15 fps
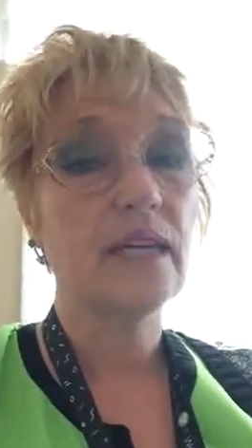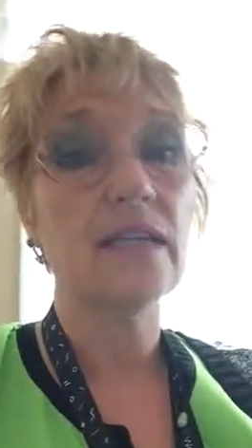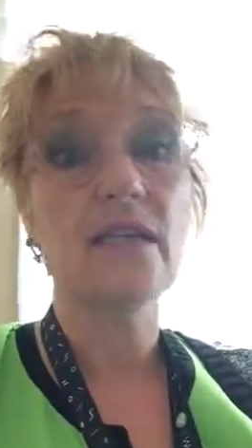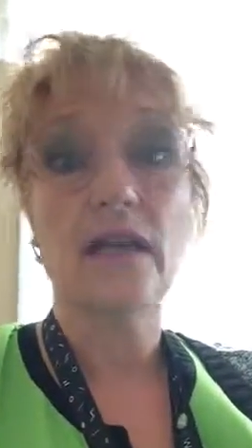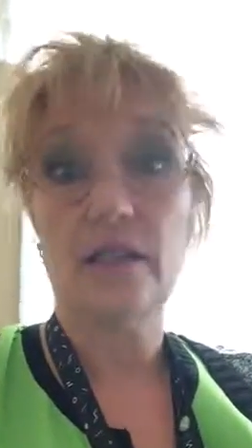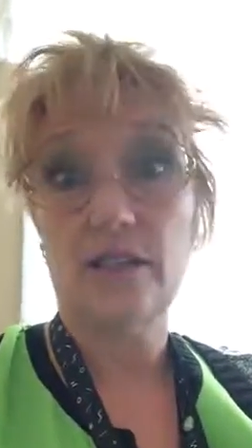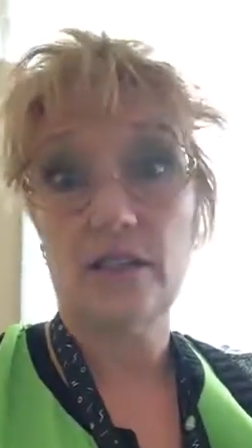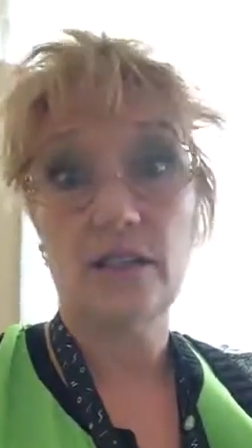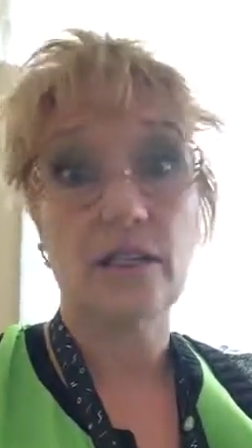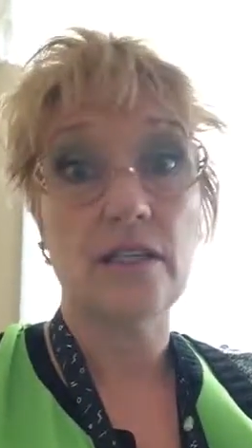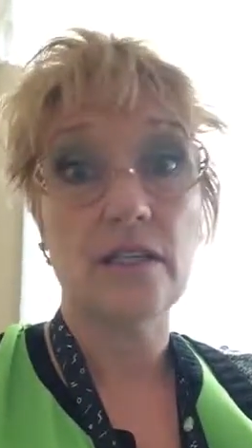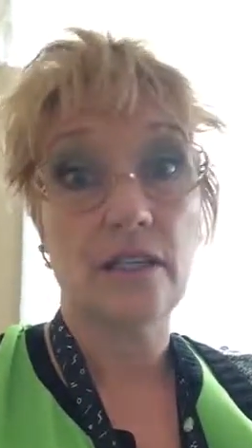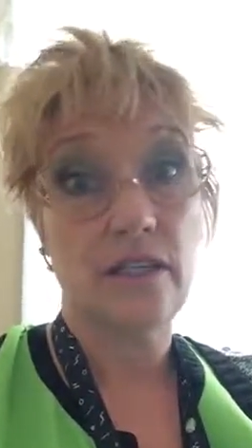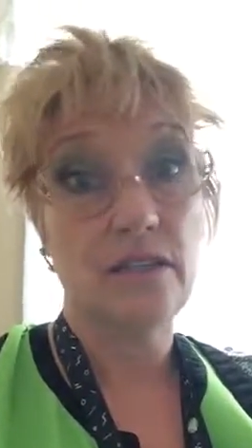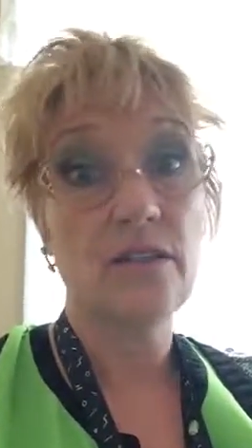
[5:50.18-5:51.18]
Dr.
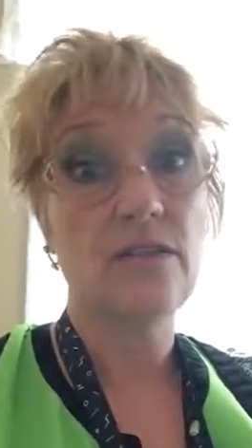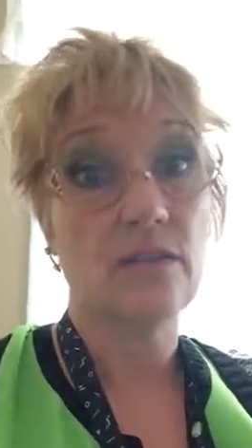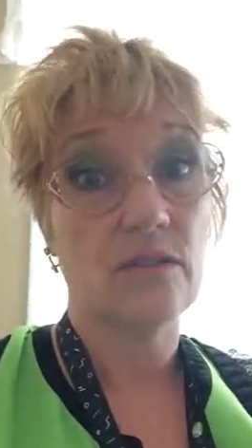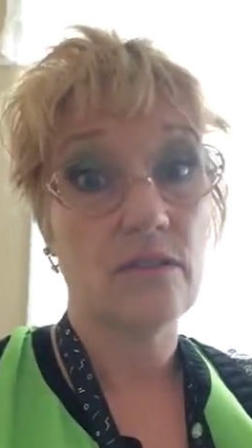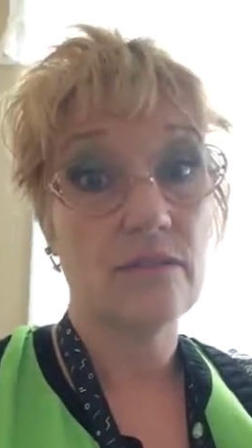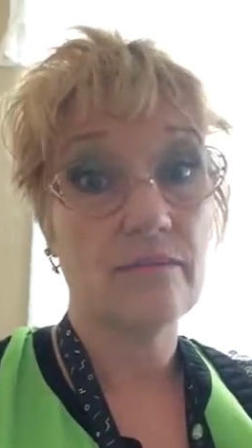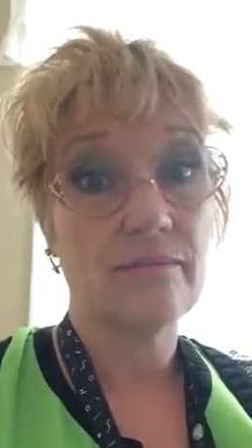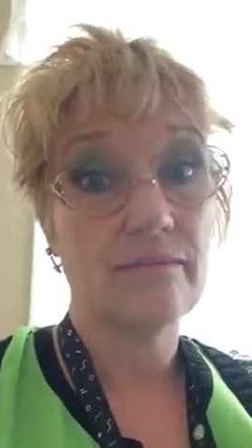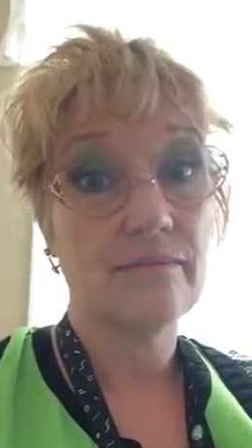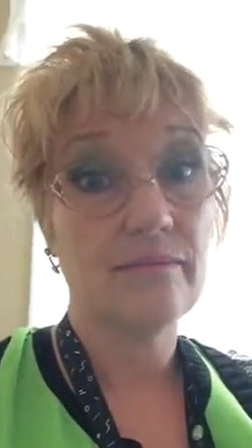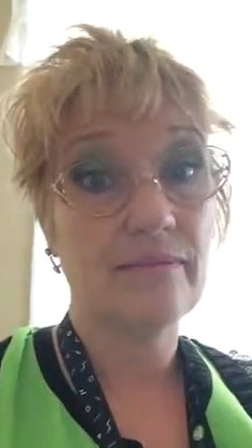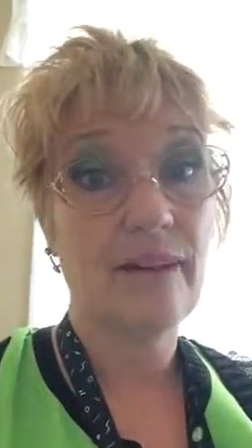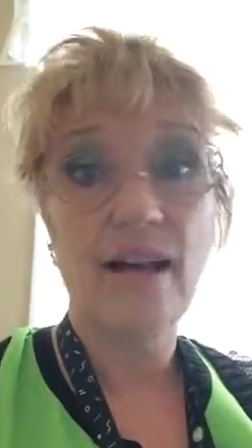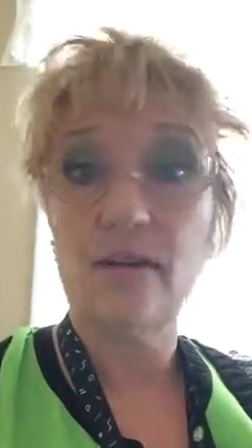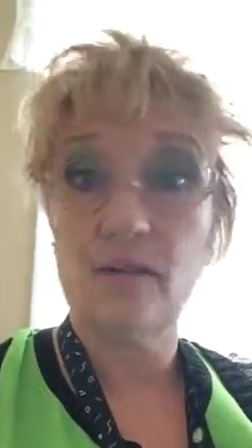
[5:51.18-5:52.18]
Christy Hughes.
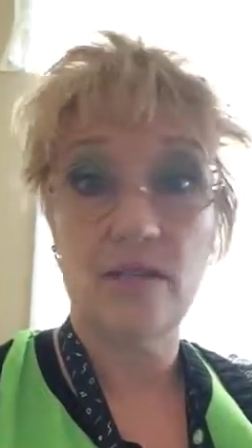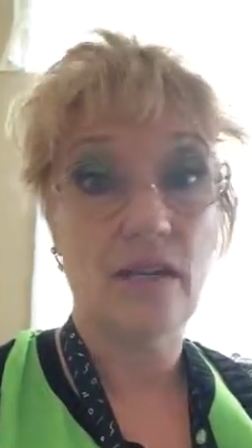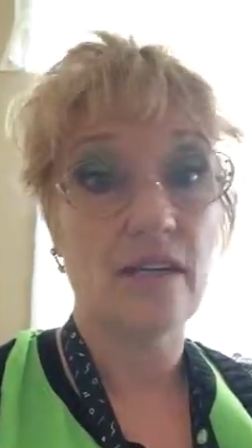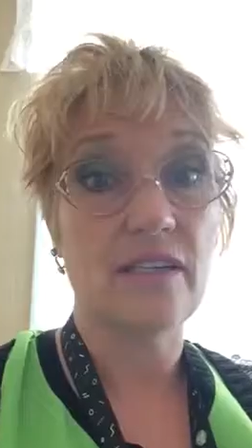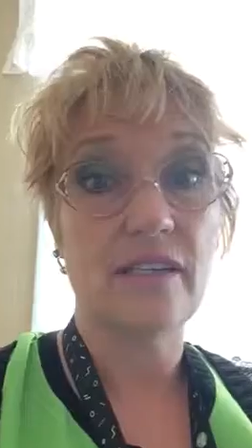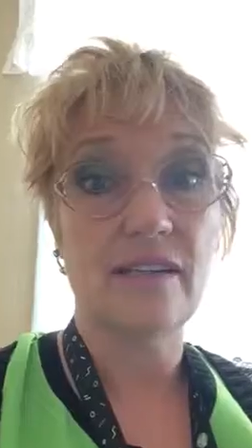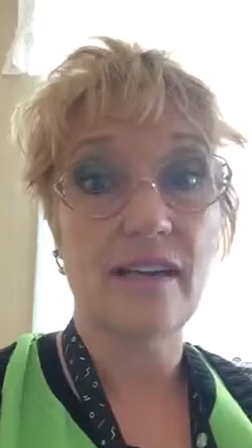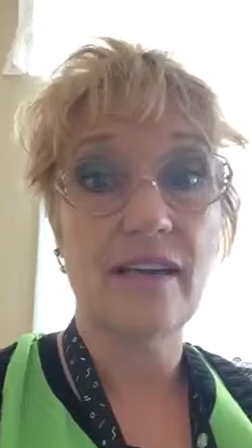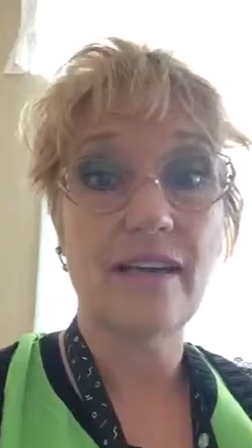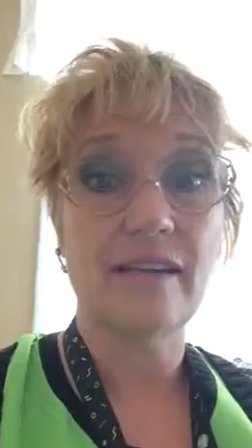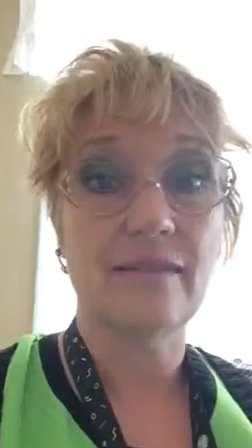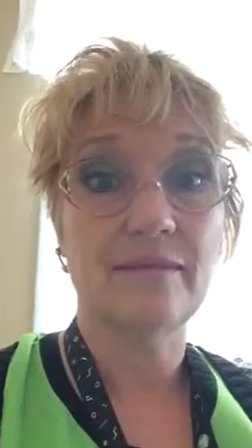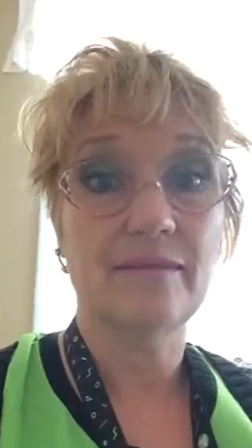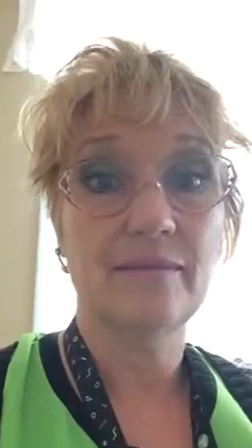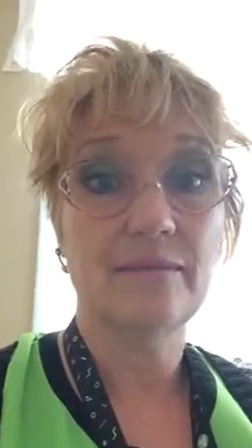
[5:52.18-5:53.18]
I will talk to you
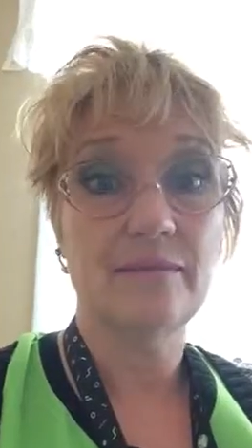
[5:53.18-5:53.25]
later.